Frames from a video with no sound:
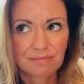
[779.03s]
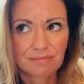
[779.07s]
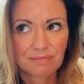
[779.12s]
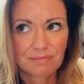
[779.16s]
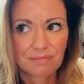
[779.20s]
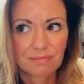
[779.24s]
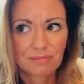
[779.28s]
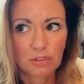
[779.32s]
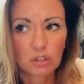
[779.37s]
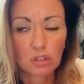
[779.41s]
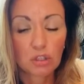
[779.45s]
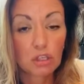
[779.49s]

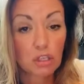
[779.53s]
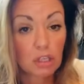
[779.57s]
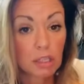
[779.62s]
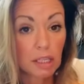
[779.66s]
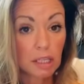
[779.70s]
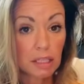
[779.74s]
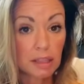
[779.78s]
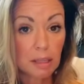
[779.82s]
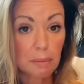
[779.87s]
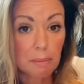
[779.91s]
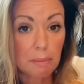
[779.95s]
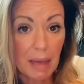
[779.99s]
look
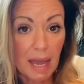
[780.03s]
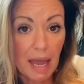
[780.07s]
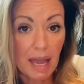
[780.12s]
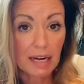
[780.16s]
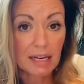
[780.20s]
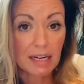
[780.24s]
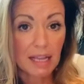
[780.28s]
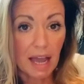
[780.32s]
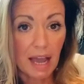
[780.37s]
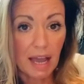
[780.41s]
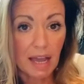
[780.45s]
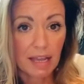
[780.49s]
like the
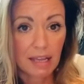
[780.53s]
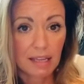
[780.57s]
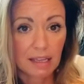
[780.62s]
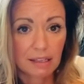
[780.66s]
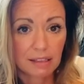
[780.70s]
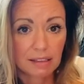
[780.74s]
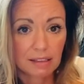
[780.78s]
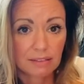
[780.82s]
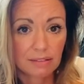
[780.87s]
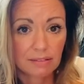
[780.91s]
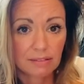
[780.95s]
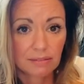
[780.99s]
bad guy,
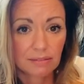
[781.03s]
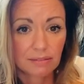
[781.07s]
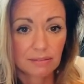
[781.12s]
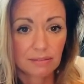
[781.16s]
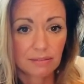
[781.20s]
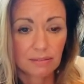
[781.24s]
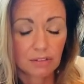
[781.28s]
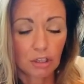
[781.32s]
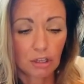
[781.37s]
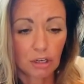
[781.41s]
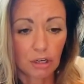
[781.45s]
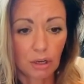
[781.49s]

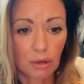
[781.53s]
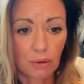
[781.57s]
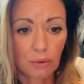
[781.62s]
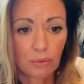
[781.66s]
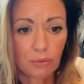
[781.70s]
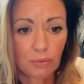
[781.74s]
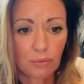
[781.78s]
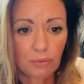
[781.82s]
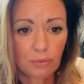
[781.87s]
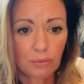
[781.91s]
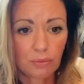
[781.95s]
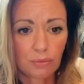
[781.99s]
you
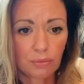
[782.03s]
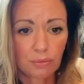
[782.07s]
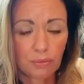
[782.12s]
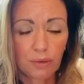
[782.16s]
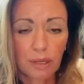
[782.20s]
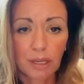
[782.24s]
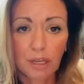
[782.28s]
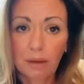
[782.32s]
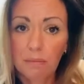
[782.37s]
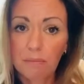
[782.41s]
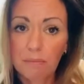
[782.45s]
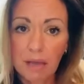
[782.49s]
know?
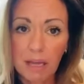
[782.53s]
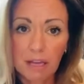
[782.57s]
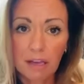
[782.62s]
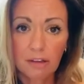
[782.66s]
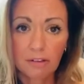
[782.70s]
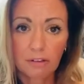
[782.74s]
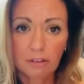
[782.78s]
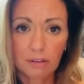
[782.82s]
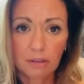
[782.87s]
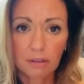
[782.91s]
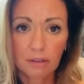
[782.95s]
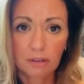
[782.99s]
It can make
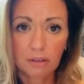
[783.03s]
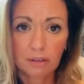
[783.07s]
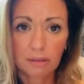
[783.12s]
us look